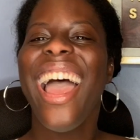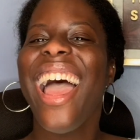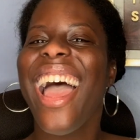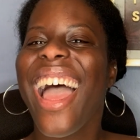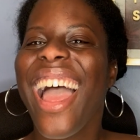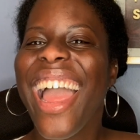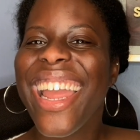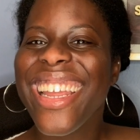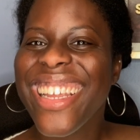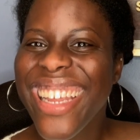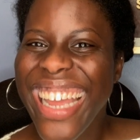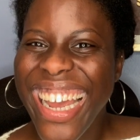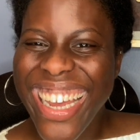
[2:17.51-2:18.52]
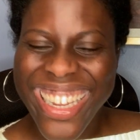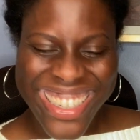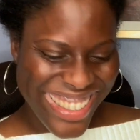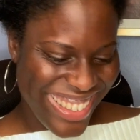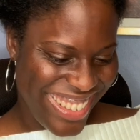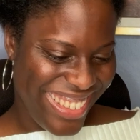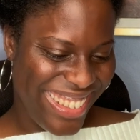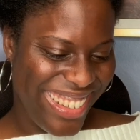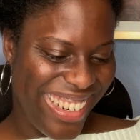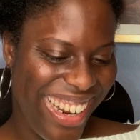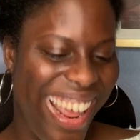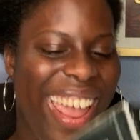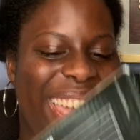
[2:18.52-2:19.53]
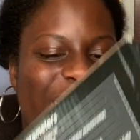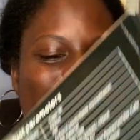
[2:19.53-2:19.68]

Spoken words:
I got a